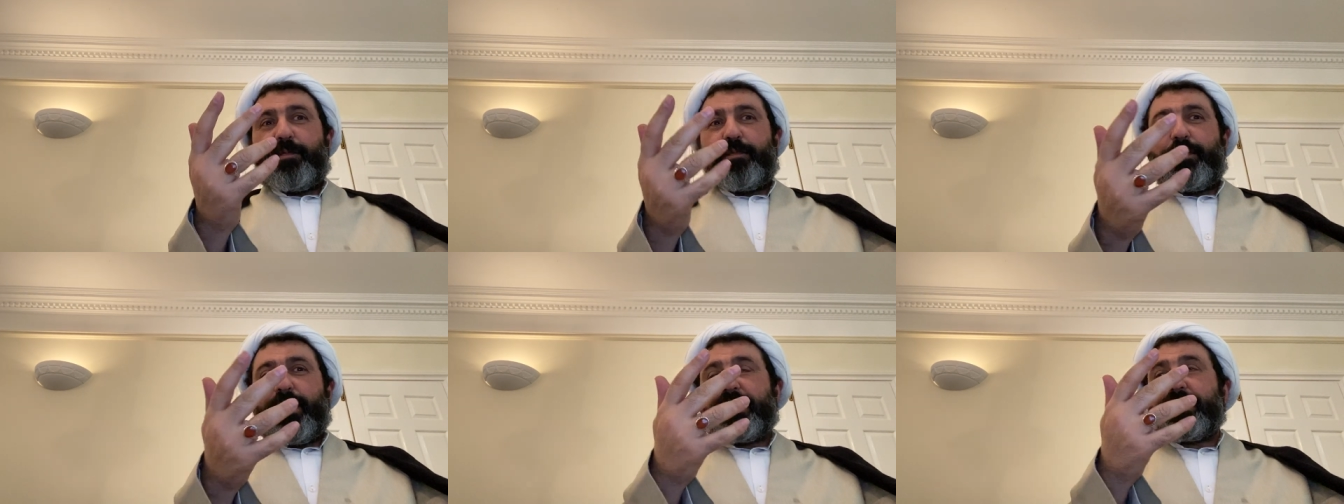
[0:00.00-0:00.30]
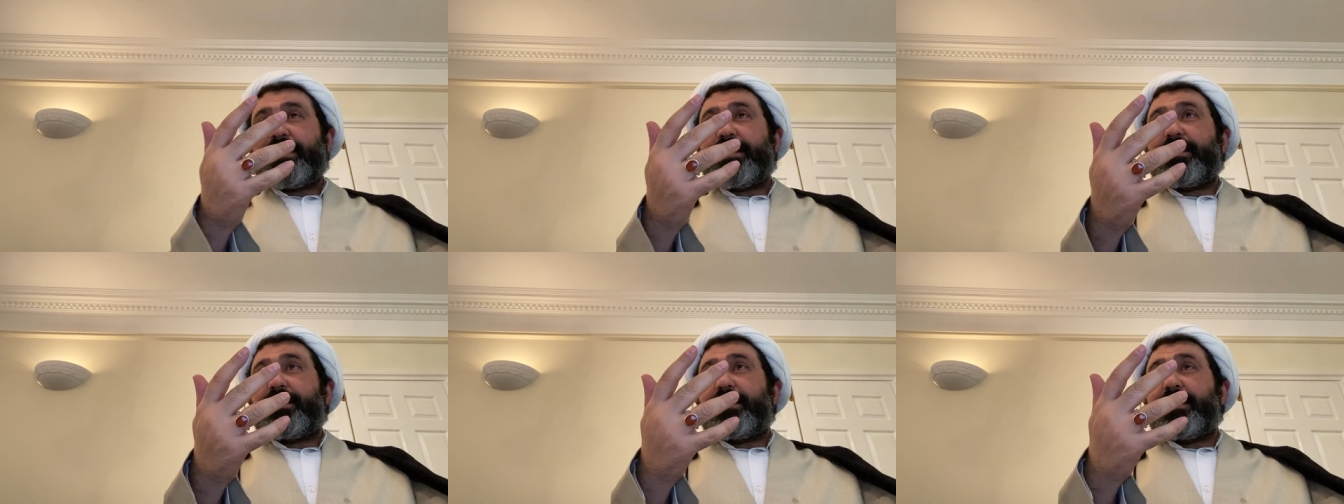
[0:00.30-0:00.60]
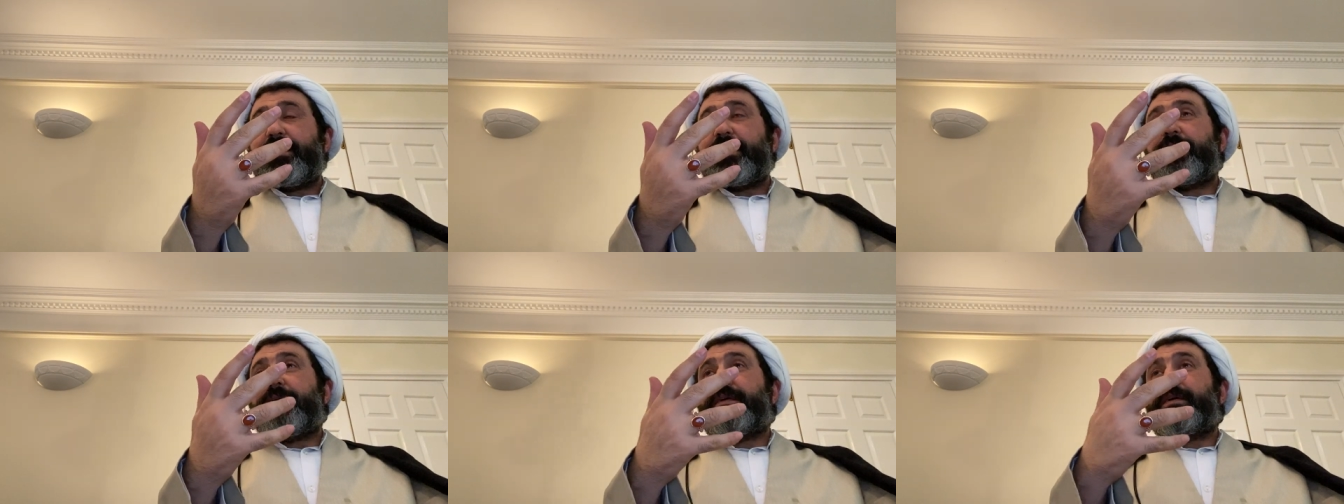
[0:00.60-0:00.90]
But
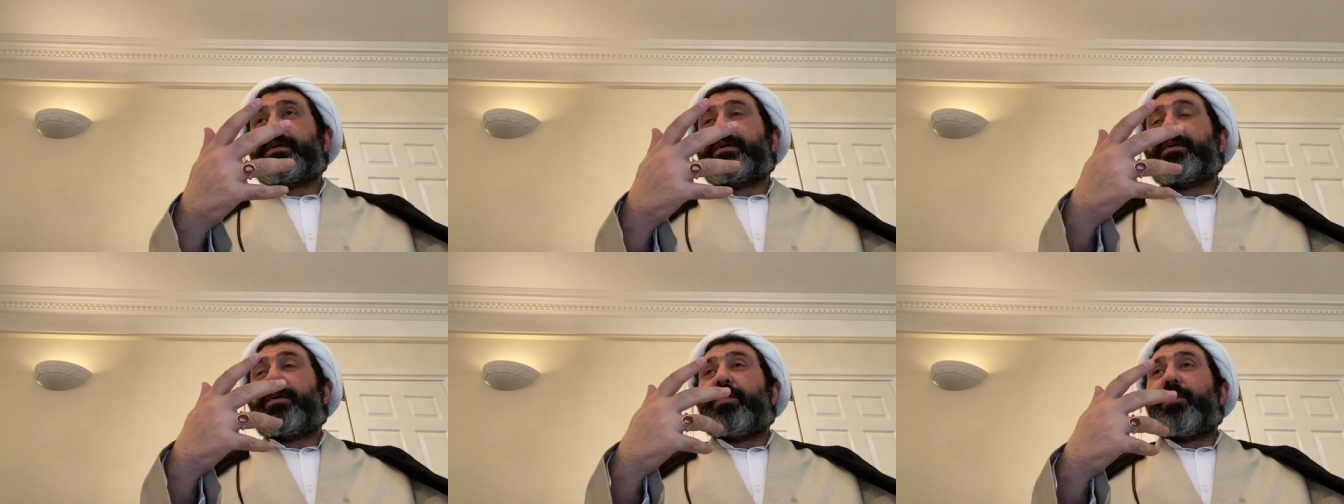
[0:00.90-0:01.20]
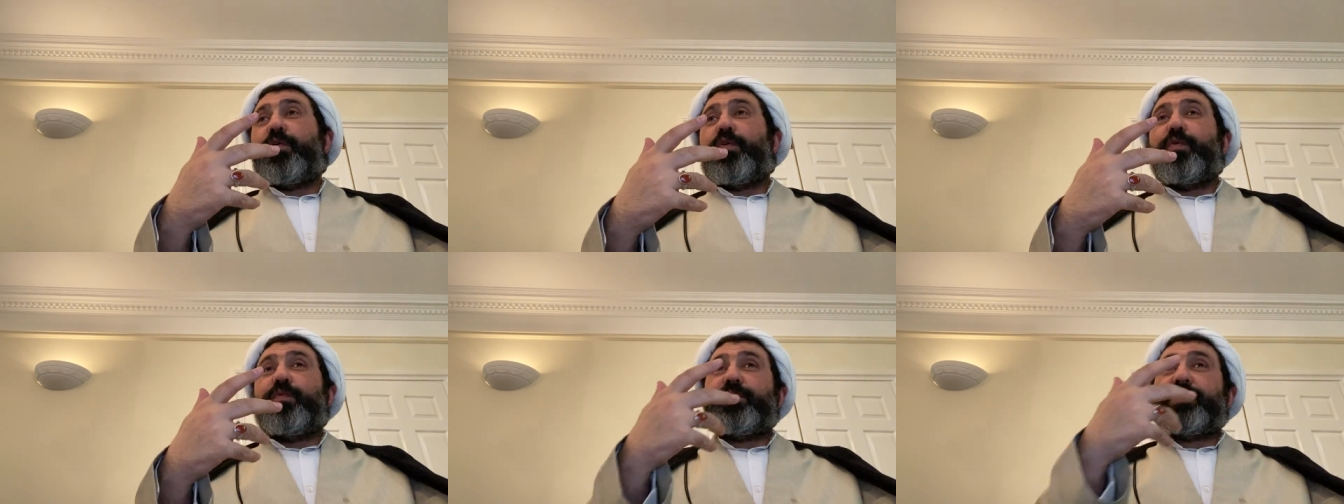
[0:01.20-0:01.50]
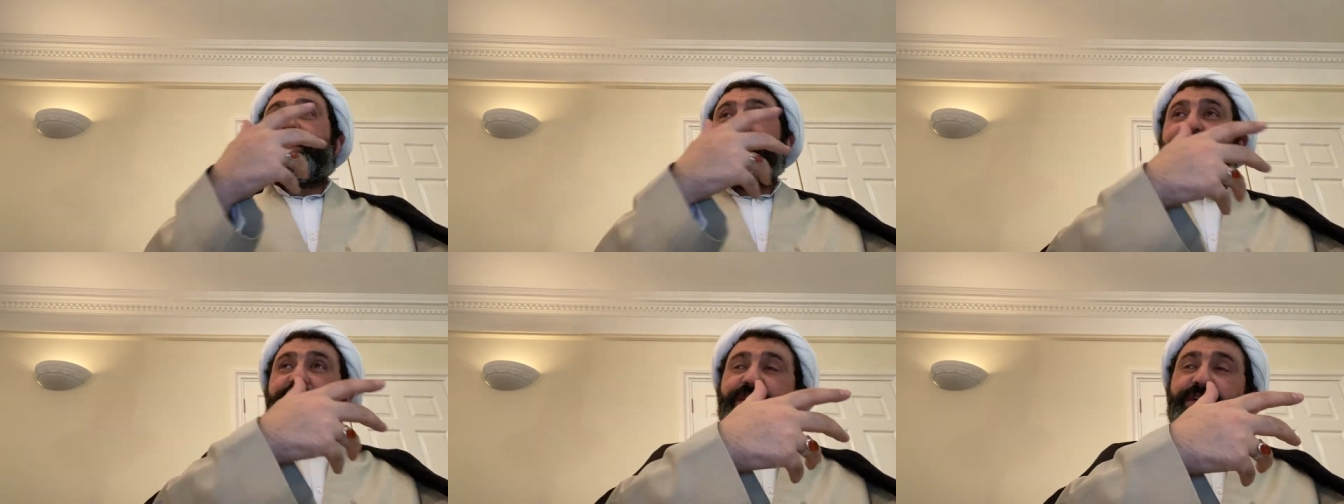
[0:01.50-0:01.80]

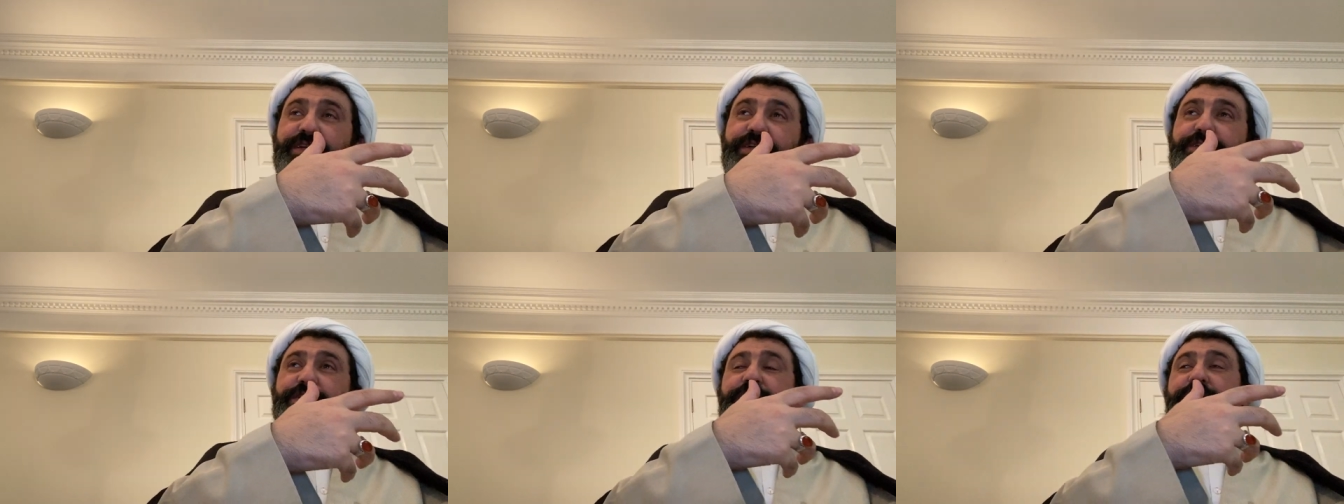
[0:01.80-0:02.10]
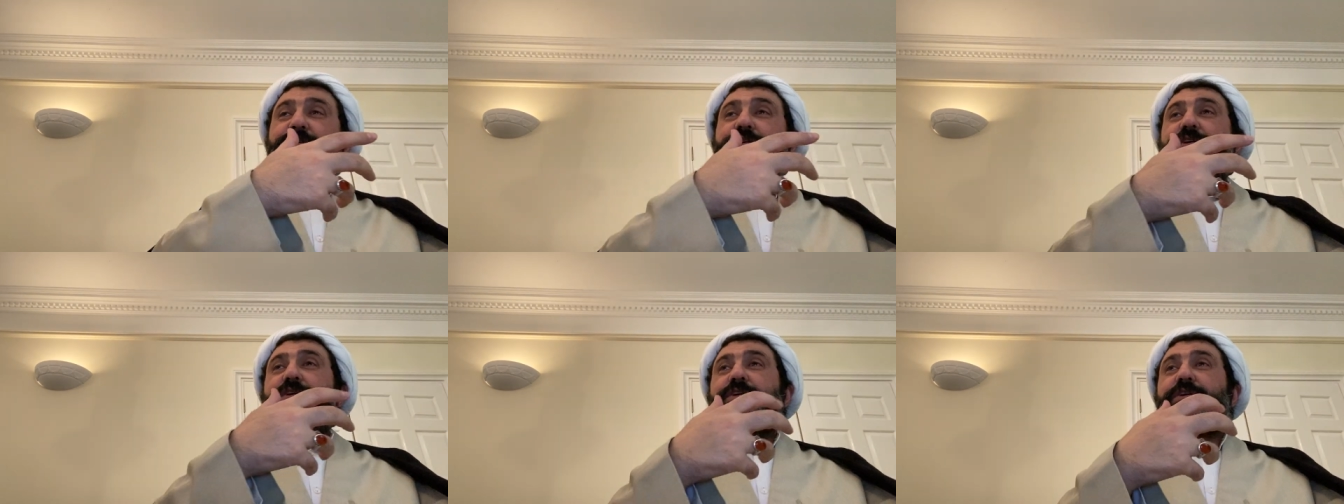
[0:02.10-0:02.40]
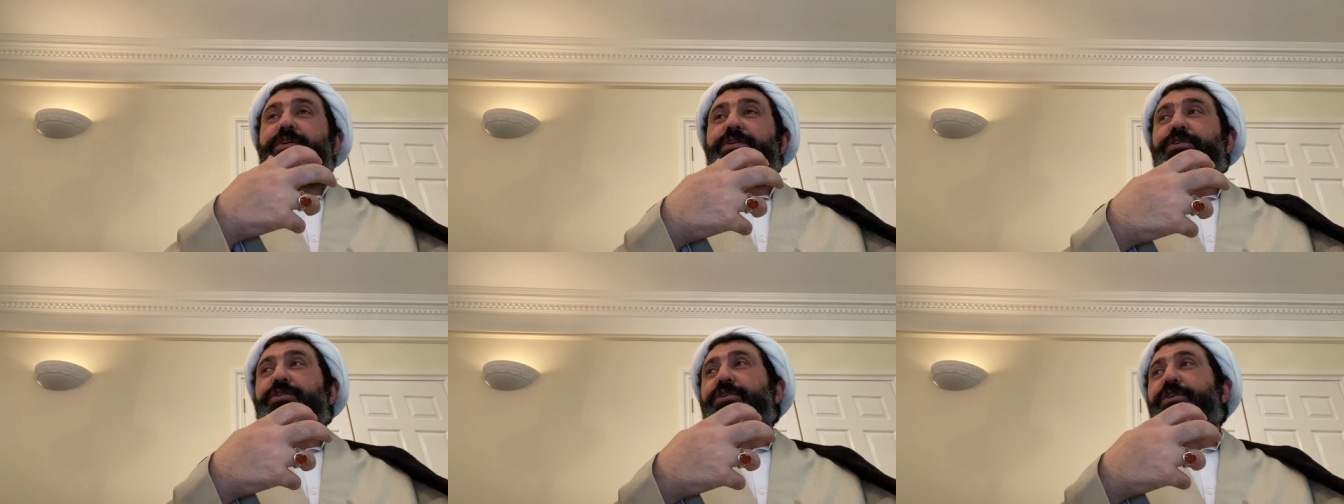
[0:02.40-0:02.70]
over there,
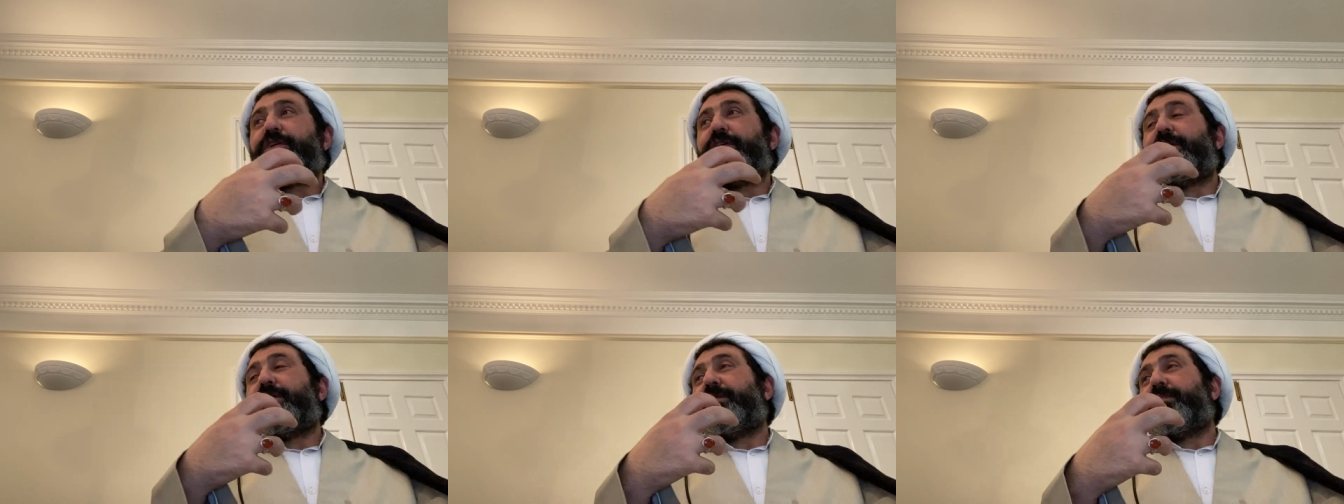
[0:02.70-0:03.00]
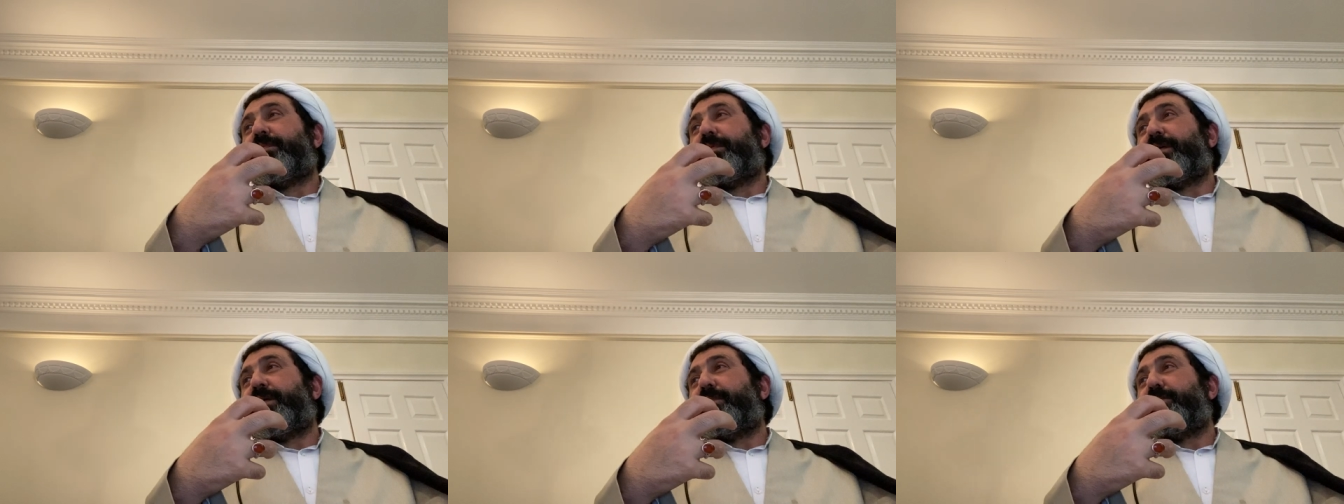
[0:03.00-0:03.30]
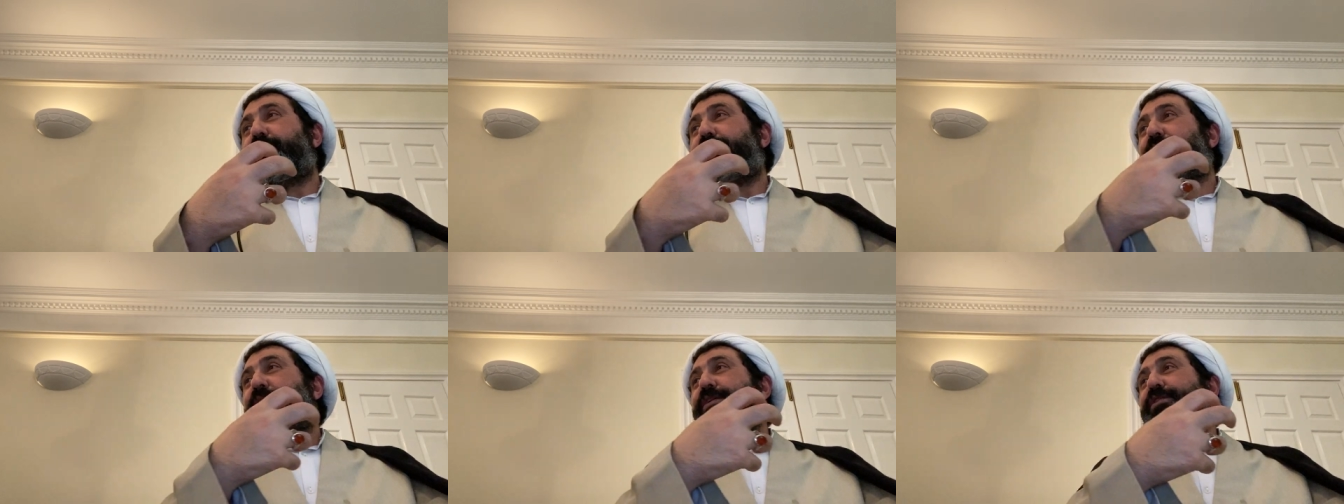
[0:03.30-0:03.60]
she
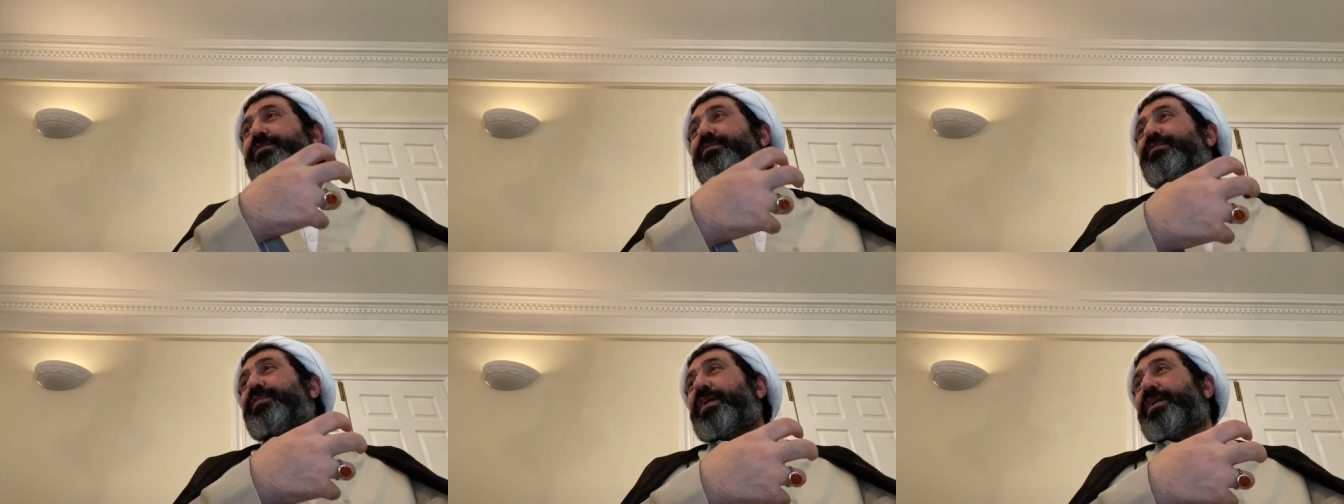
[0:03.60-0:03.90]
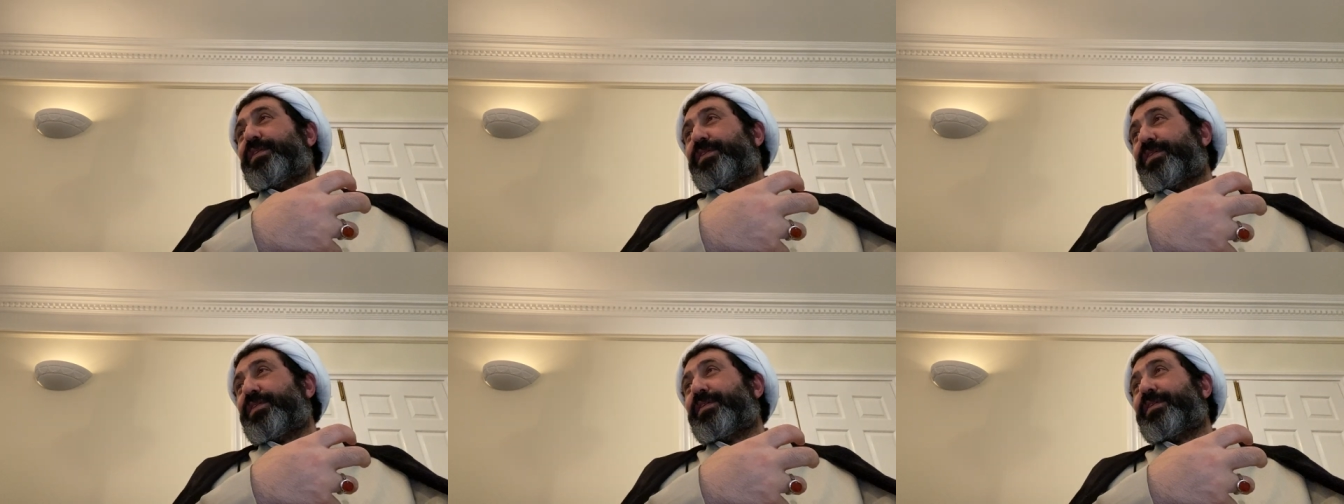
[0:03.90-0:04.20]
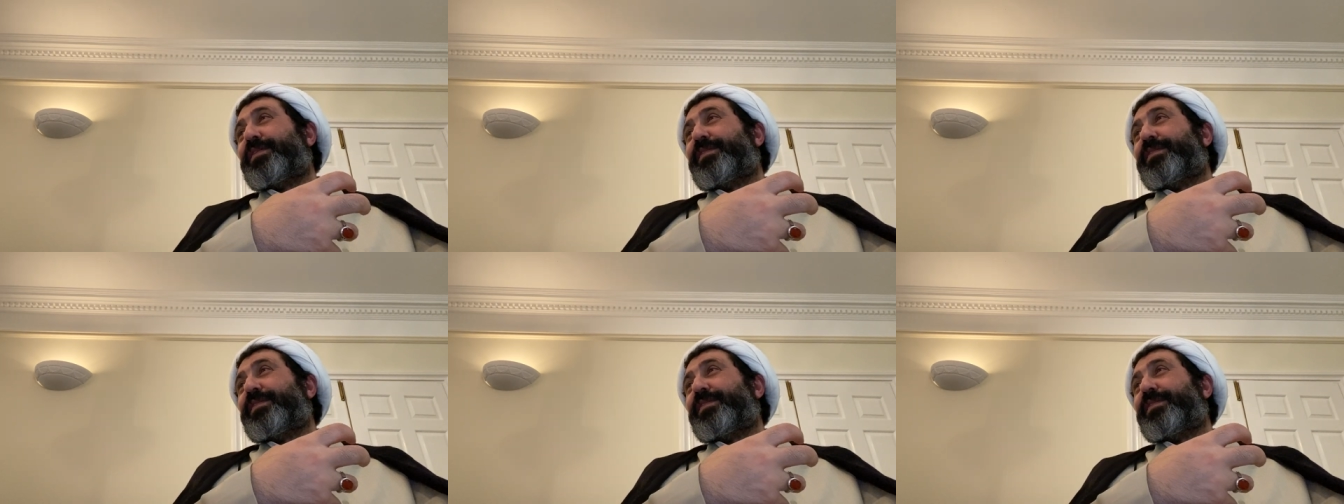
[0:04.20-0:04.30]
embraced faith.